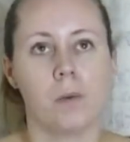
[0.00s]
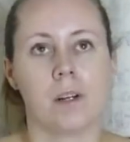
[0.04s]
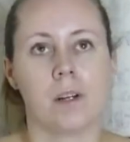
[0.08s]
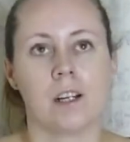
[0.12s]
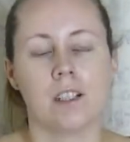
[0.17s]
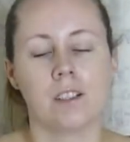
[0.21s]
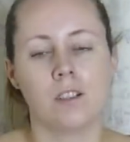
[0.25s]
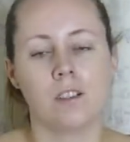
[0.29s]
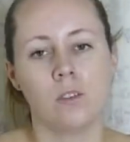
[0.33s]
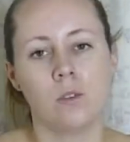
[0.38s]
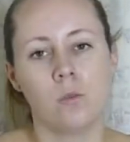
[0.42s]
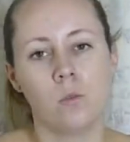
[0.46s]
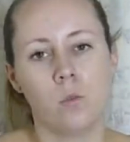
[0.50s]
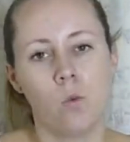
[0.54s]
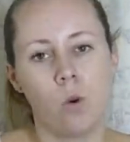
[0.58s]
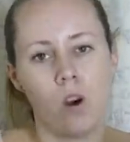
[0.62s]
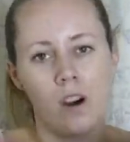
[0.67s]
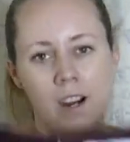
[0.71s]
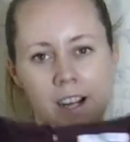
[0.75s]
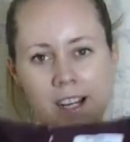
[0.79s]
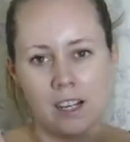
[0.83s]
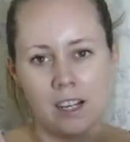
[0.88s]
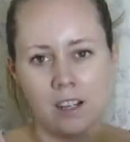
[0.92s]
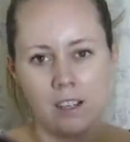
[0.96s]
and I don't know
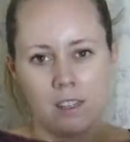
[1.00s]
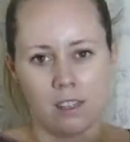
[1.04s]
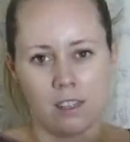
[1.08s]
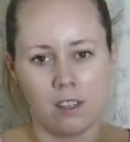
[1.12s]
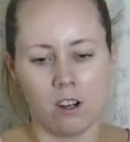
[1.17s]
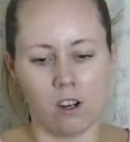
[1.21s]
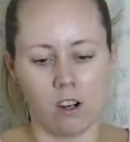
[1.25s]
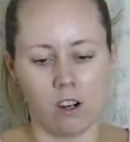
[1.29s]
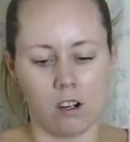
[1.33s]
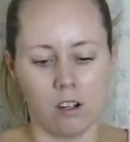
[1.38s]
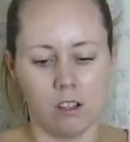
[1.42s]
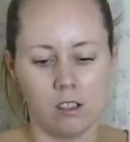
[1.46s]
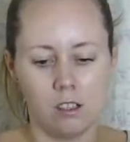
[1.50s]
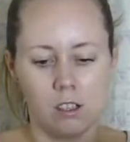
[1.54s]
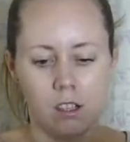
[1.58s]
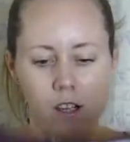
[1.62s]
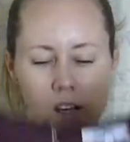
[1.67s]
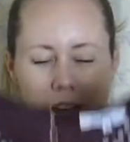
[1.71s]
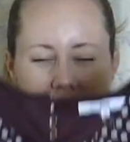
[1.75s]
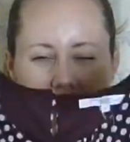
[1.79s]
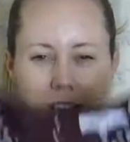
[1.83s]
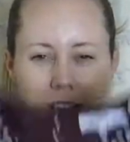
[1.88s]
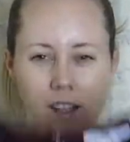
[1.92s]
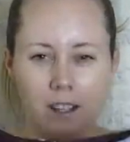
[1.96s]
why I thought
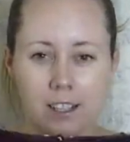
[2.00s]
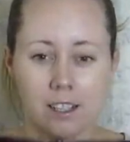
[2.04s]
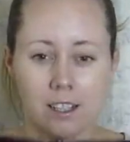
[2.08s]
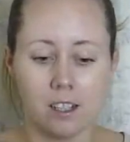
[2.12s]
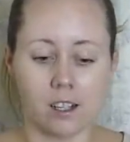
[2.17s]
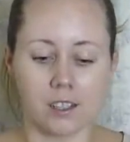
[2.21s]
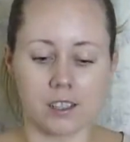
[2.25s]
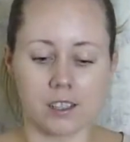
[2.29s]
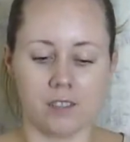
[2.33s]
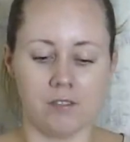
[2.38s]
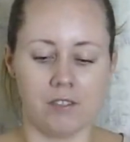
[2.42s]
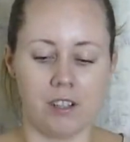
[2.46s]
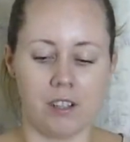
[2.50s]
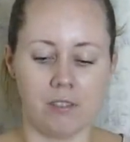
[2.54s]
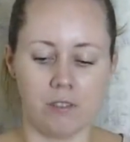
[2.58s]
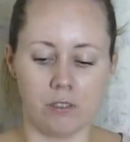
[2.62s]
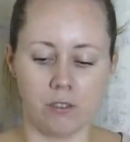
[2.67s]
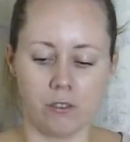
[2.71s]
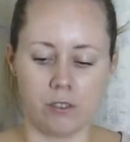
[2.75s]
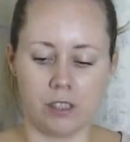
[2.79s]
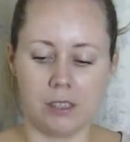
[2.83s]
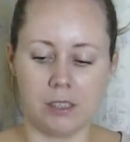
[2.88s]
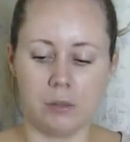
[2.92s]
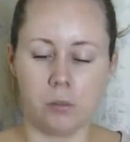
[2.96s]
I'd like it because I've never
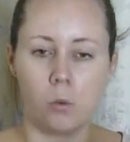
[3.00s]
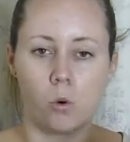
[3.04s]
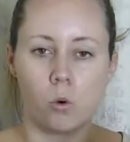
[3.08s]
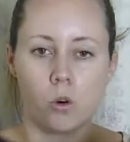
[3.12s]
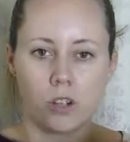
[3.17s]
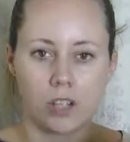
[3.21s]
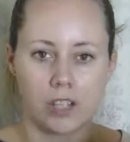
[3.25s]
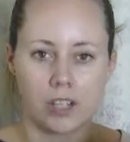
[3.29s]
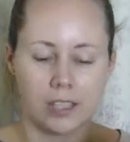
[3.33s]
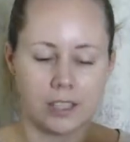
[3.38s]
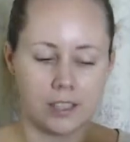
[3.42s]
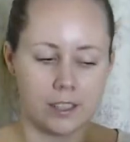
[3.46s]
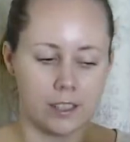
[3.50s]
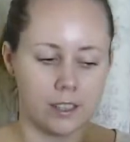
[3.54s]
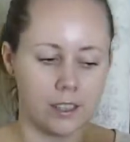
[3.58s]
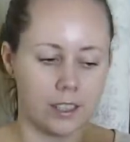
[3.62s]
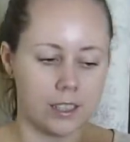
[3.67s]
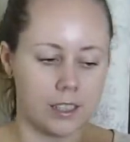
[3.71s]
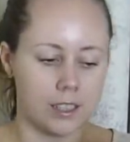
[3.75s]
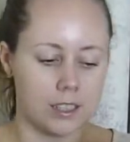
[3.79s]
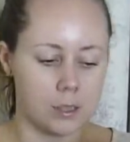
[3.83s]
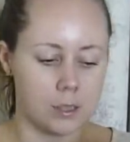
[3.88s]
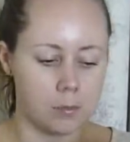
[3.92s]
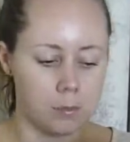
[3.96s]
really worn anything
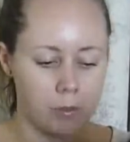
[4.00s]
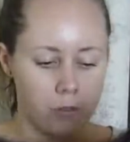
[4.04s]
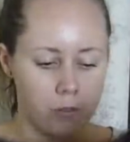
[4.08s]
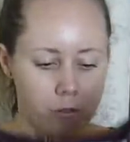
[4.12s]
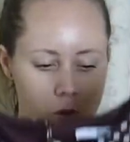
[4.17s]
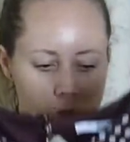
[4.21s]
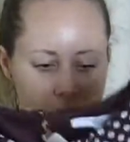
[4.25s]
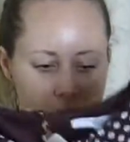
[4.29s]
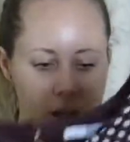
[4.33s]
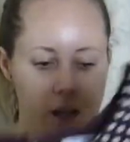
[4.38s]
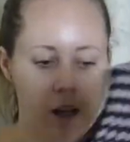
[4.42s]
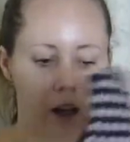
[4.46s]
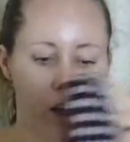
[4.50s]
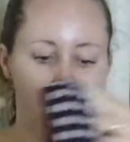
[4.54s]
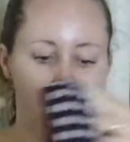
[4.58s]
like this before,